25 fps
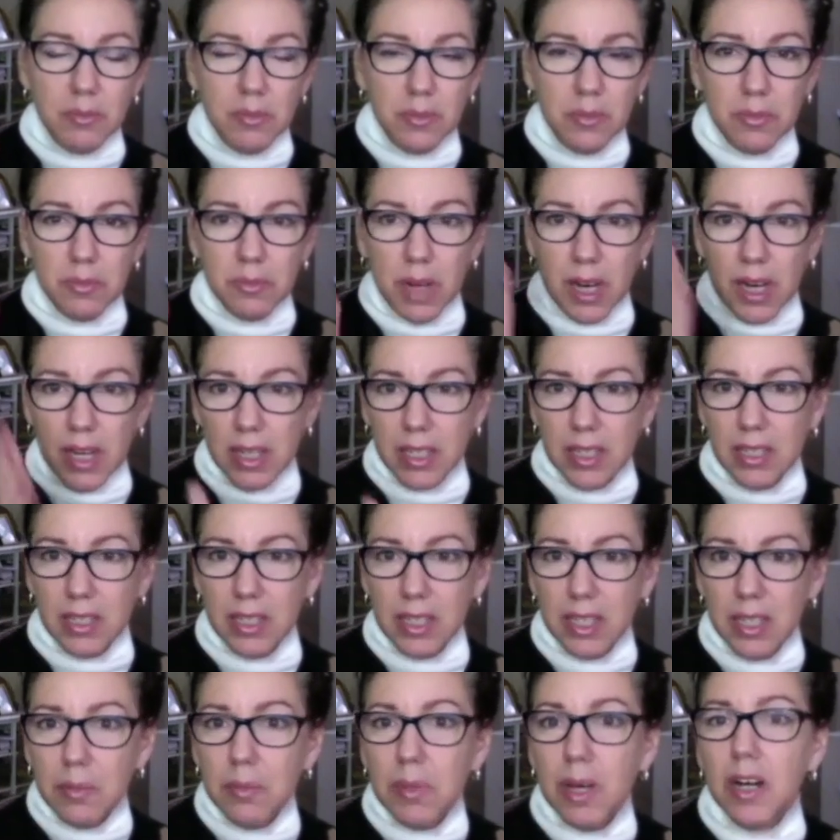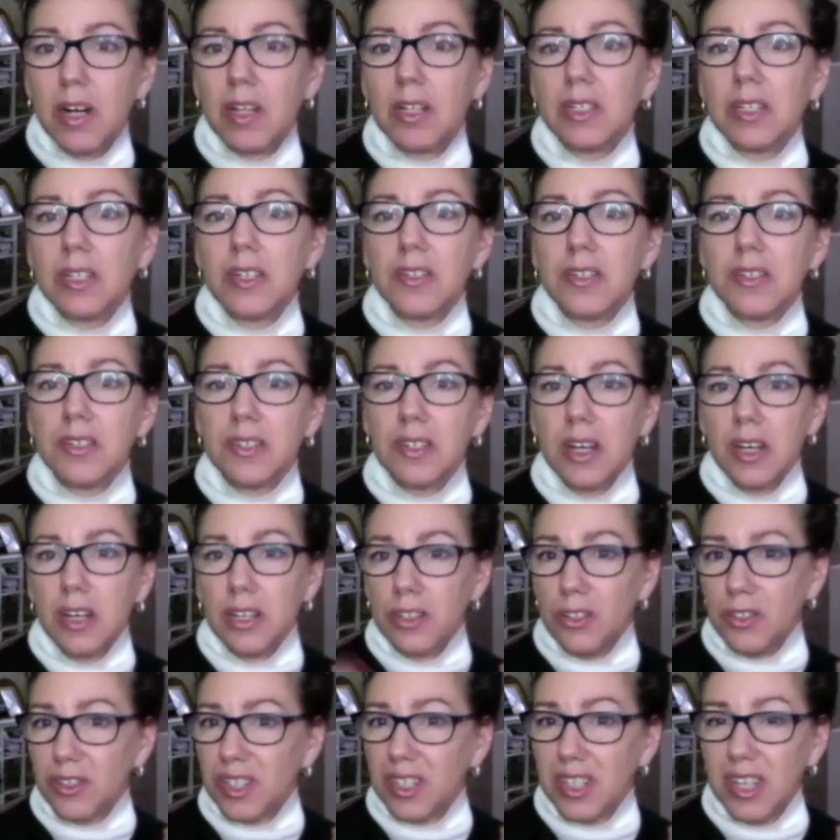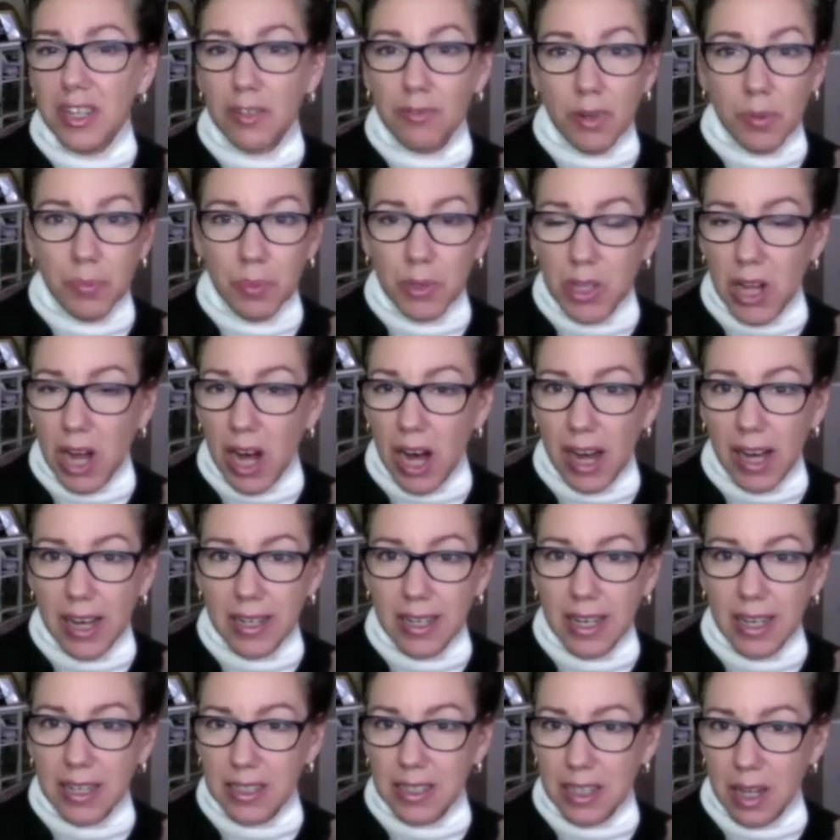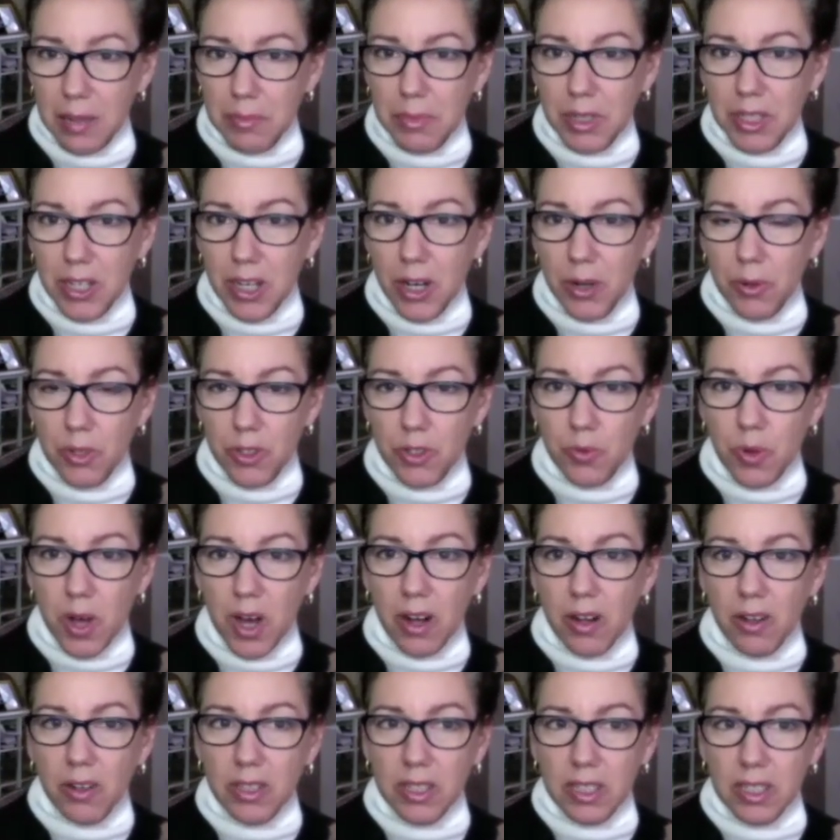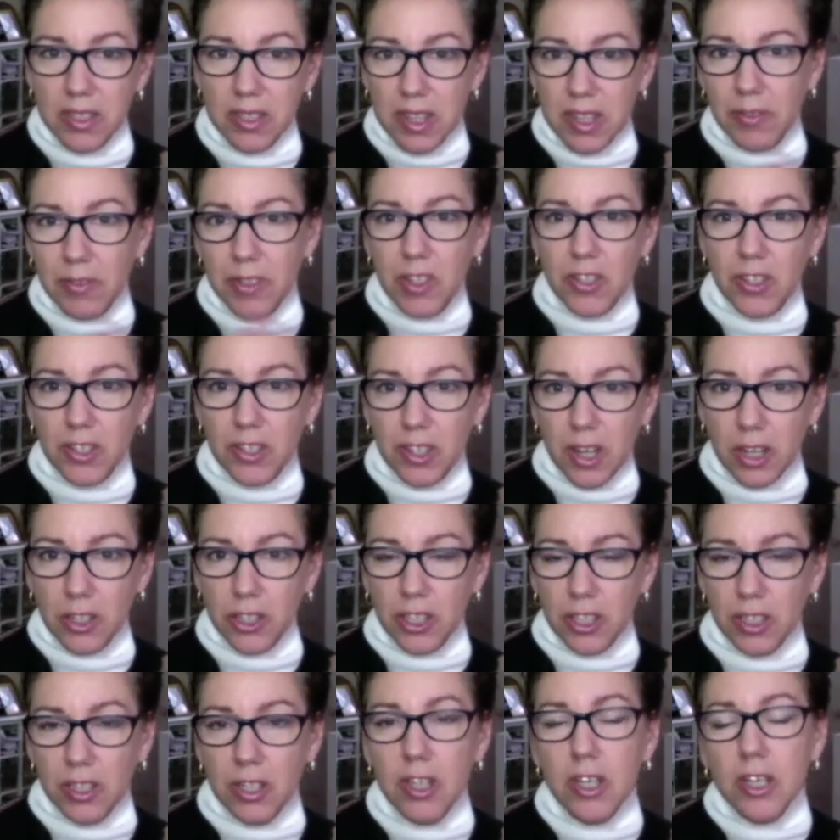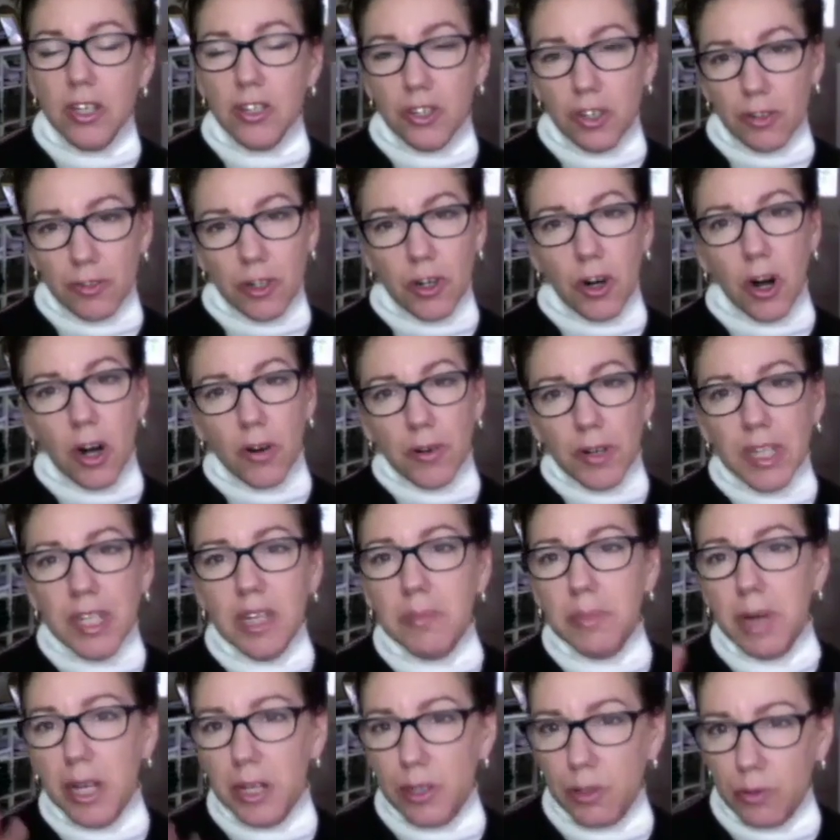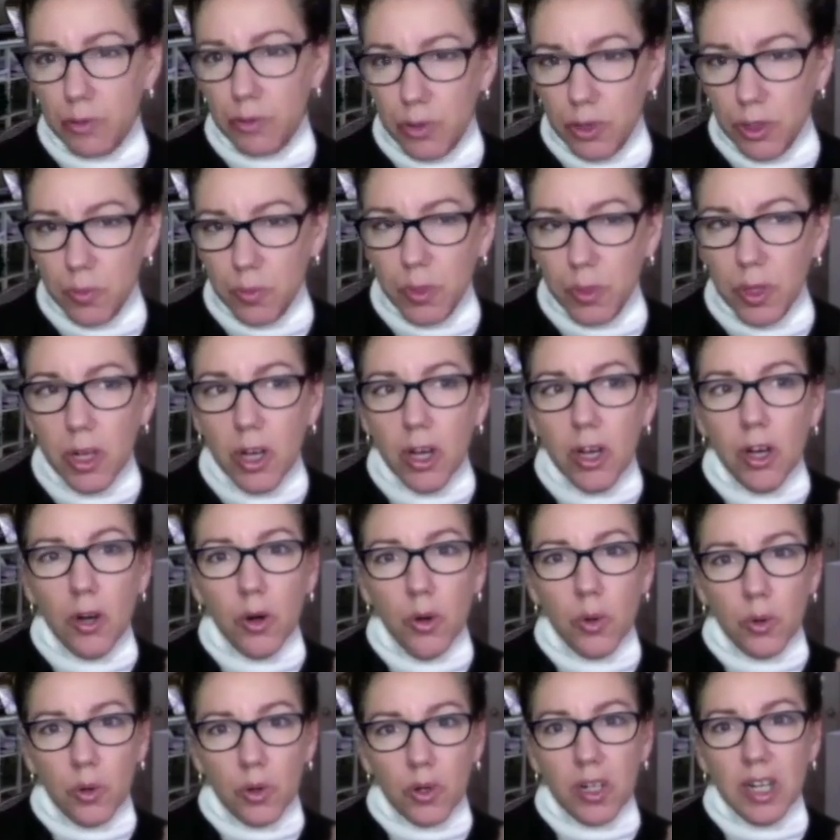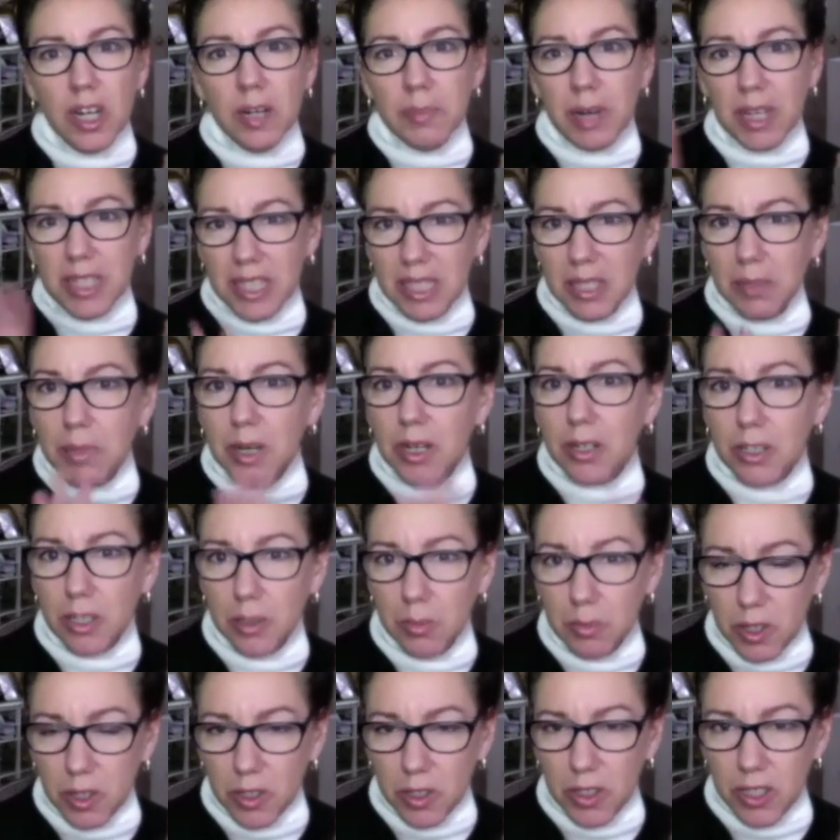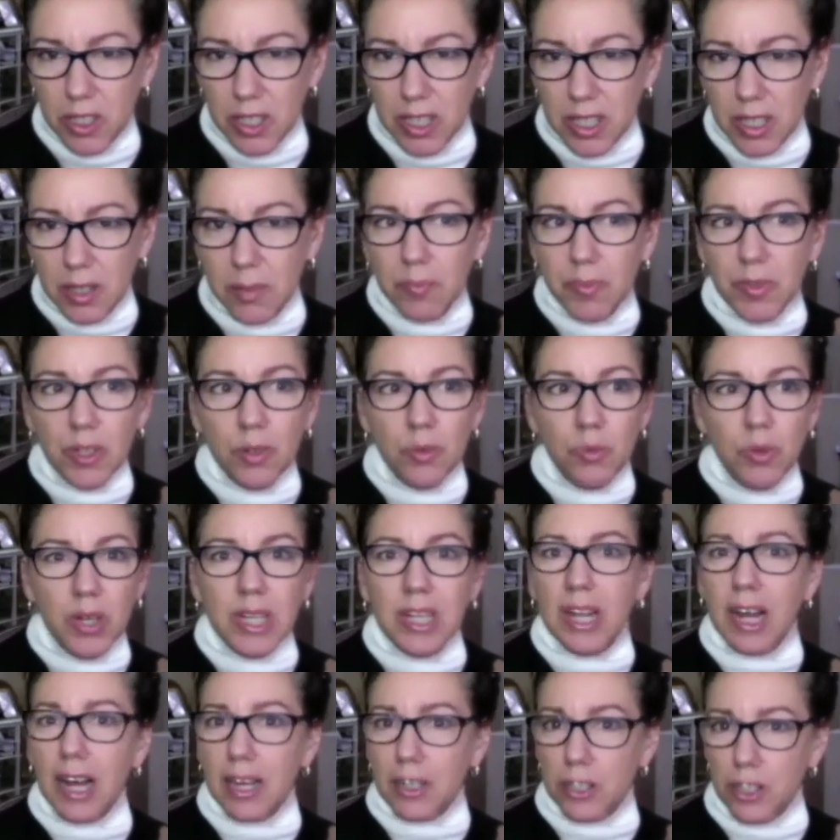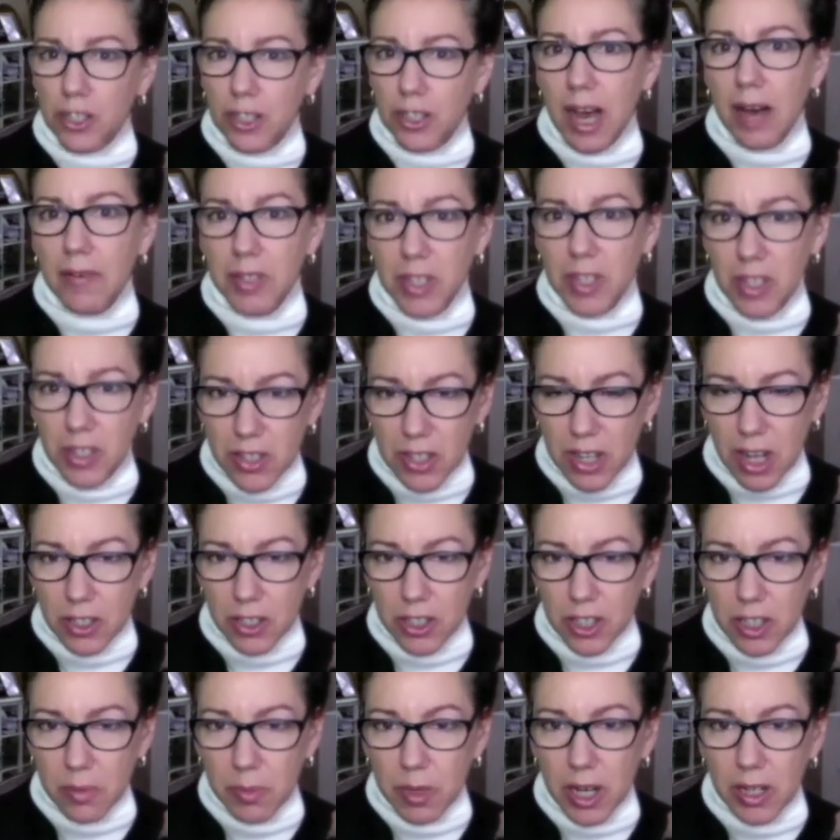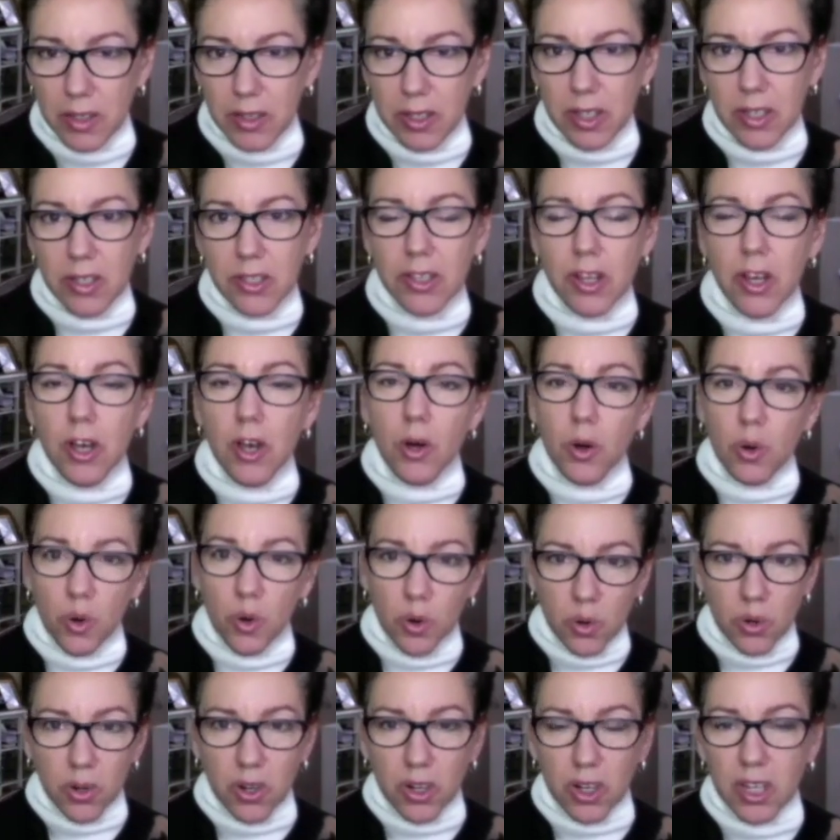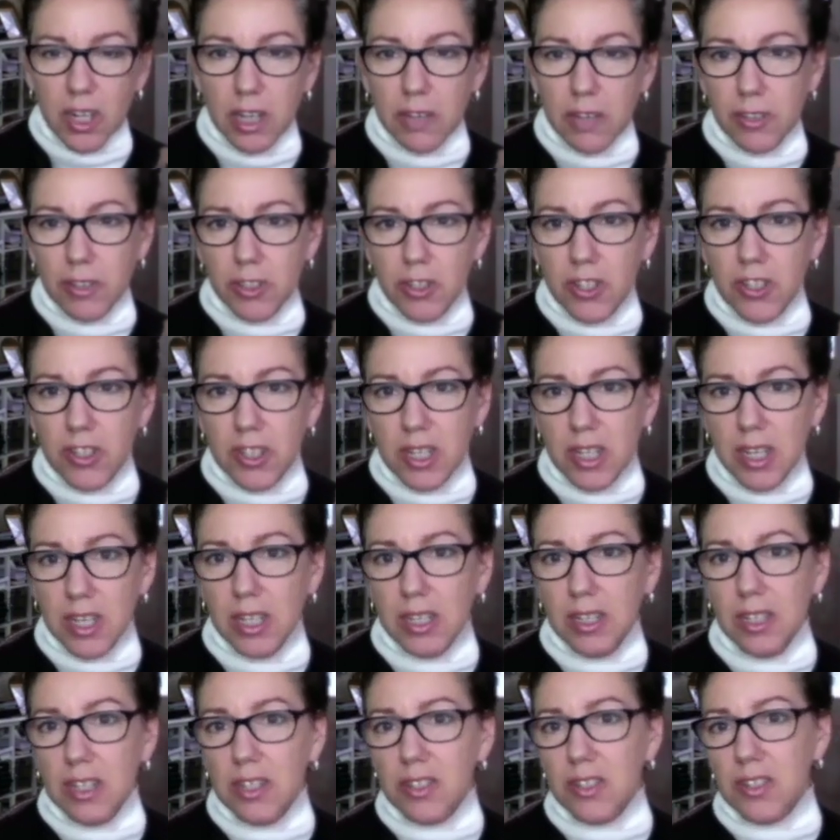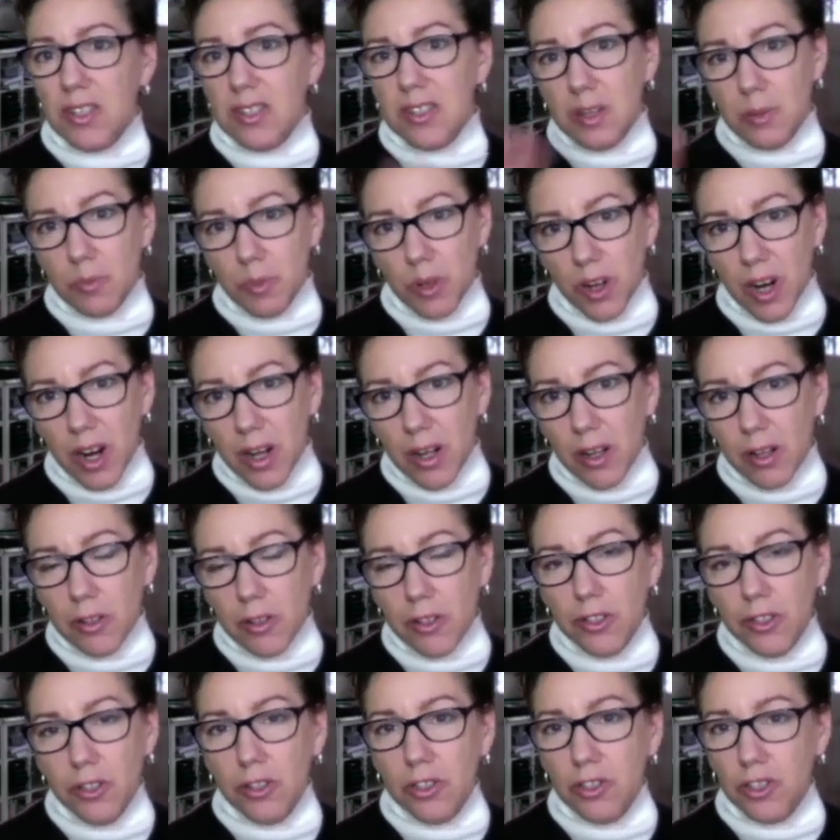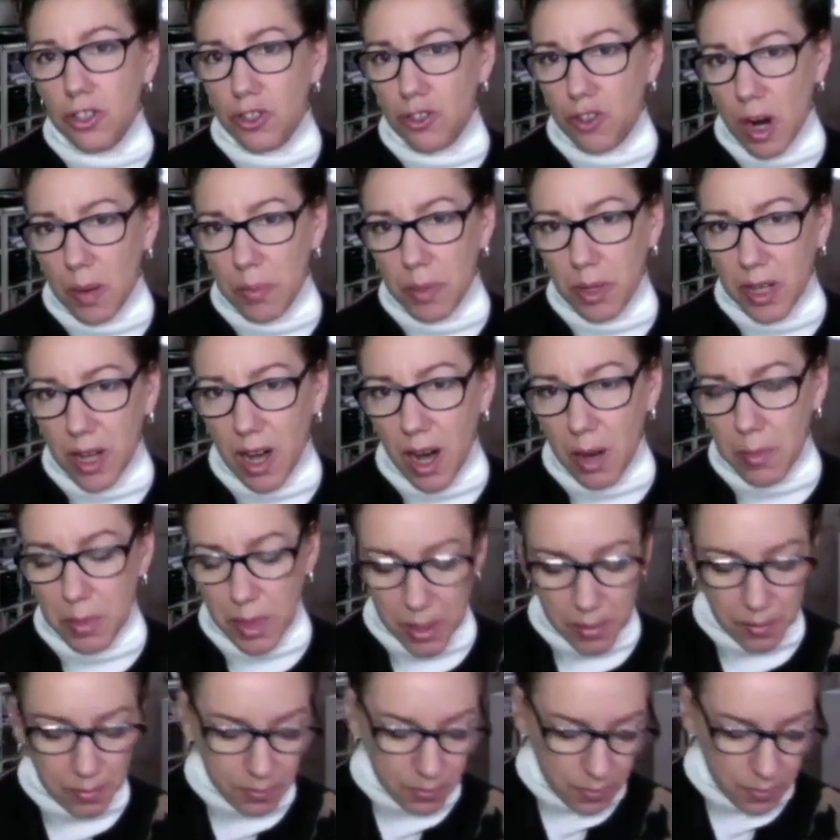my email list, you can hit reply and let me know as well. Let's have a discussion. So if you're already in my group or in my email community, we can actually have a discussion about this. Or if you're seeing this somewhere else, you could just drop a comment.